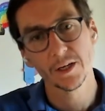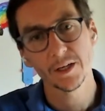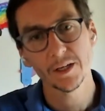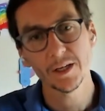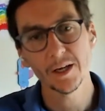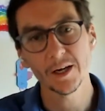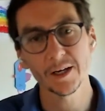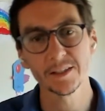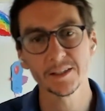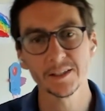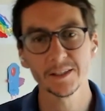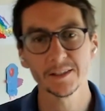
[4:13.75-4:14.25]

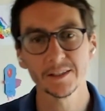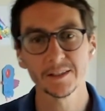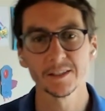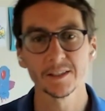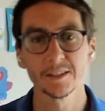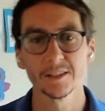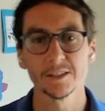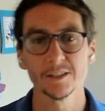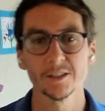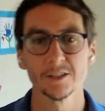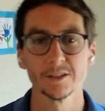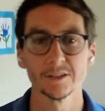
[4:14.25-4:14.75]
Yeah, I think
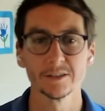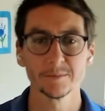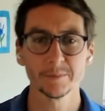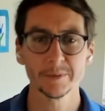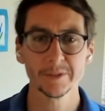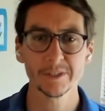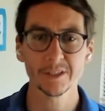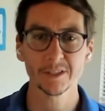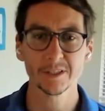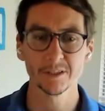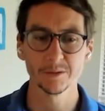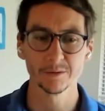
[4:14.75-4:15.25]
that, you know,
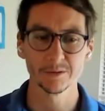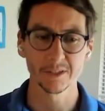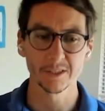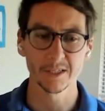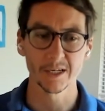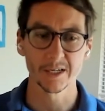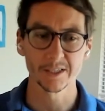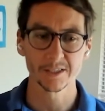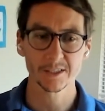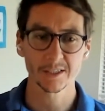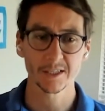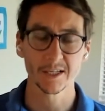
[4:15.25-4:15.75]
particularly with the
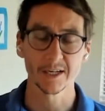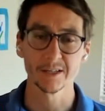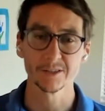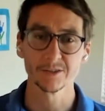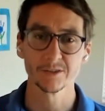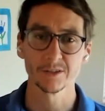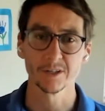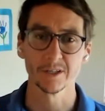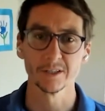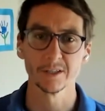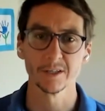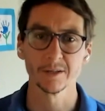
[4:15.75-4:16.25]
large clouds,
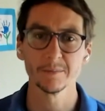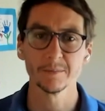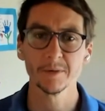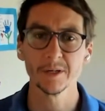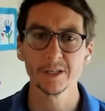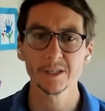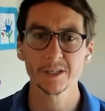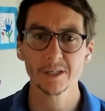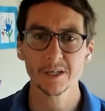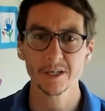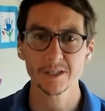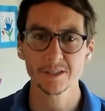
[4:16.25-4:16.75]
right, like many
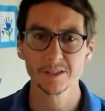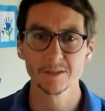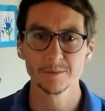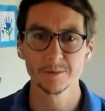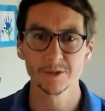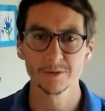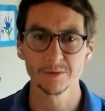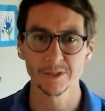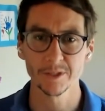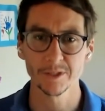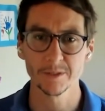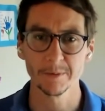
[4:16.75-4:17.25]
of the
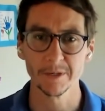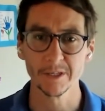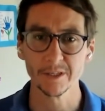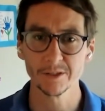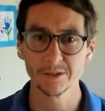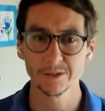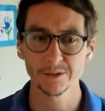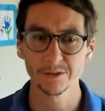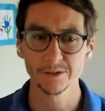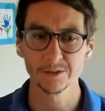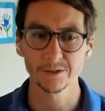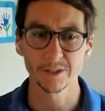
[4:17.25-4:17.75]
customers we speak
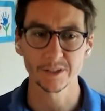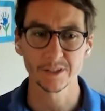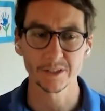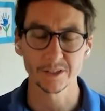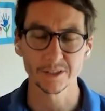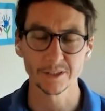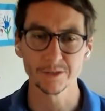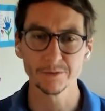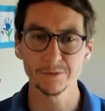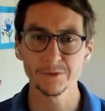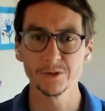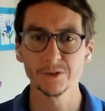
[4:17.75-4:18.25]
to, I think
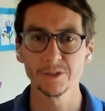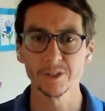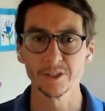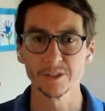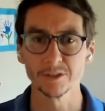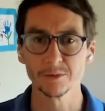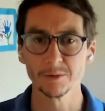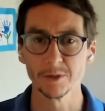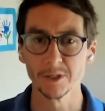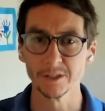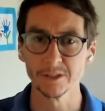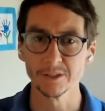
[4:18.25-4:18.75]
there's a few
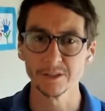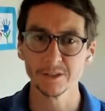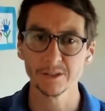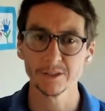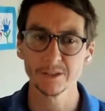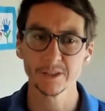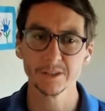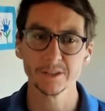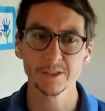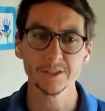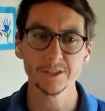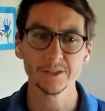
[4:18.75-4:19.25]
things. One, you
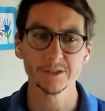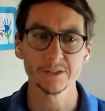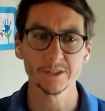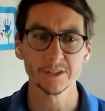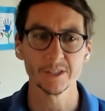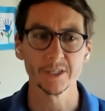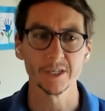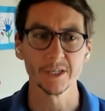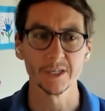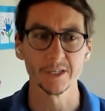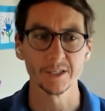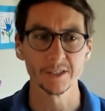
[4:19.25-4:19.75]
continue to
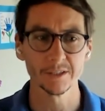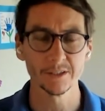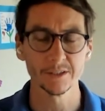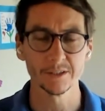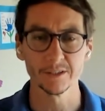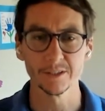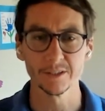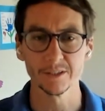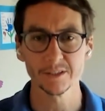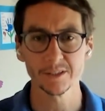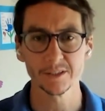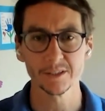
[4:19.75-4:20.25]
get, you
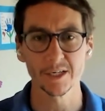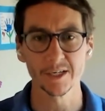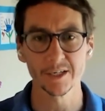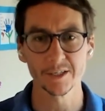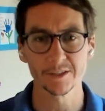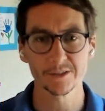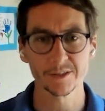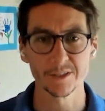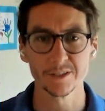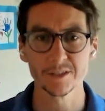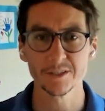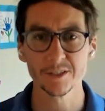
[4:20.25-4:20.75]
know, there's a data
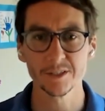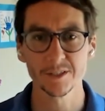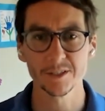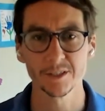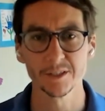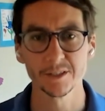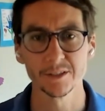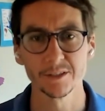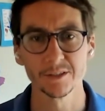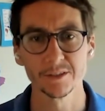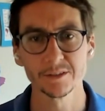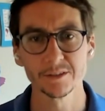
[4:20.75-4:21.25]

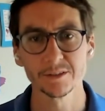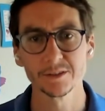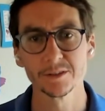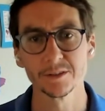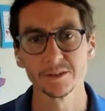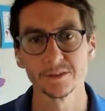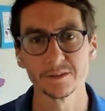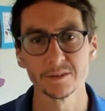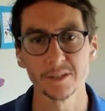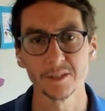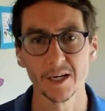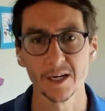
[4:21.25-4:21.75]
transition
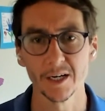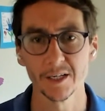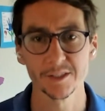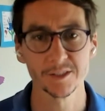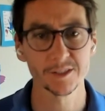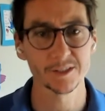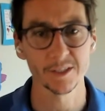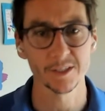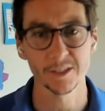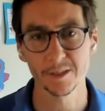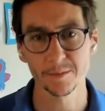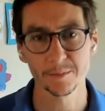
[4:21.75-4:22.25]
onto
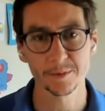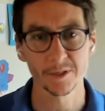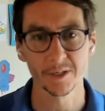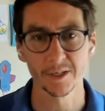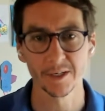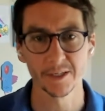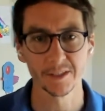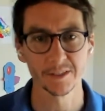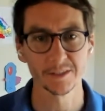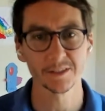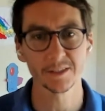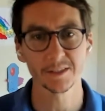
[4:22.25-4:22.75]
large
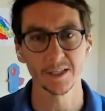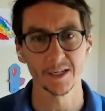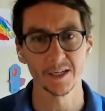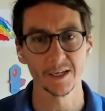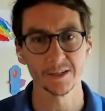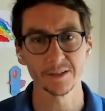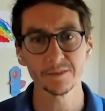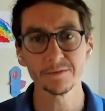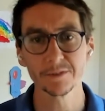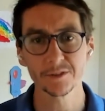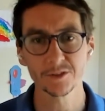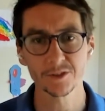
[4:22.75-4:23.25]
enterprise
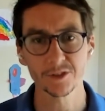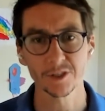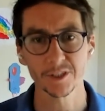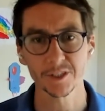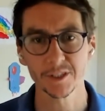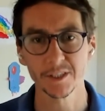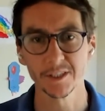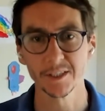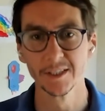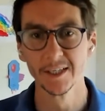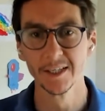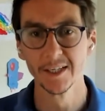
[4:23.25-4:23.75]
cloud
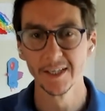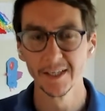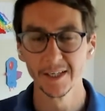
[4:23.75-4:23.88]
infrastructure.